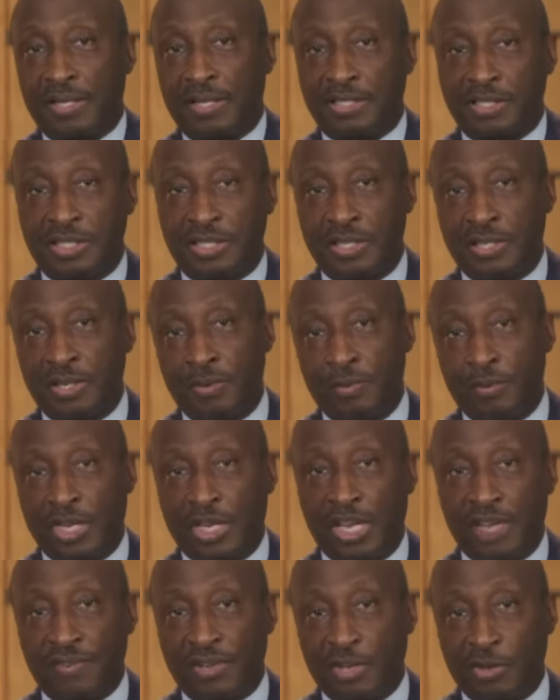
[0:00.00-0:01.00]
let's
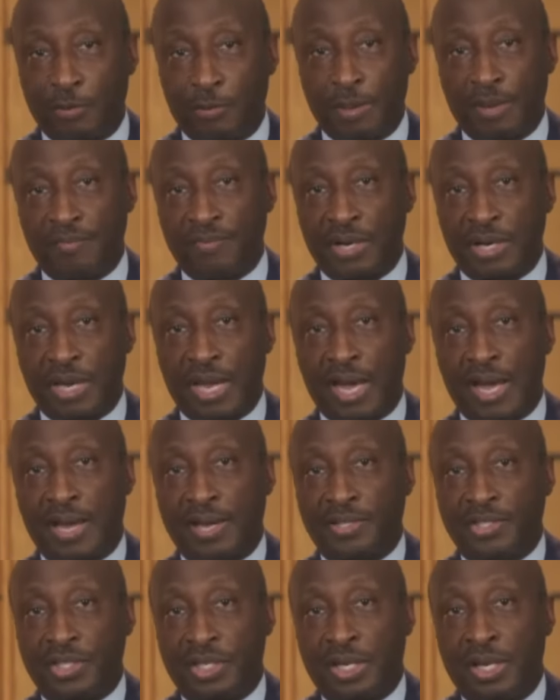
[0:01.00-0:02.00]
give a little bit of an
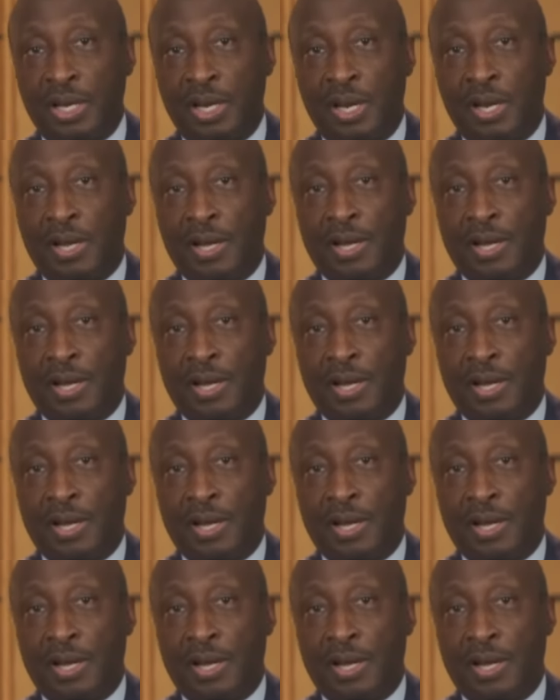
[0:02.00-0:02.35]
analogy.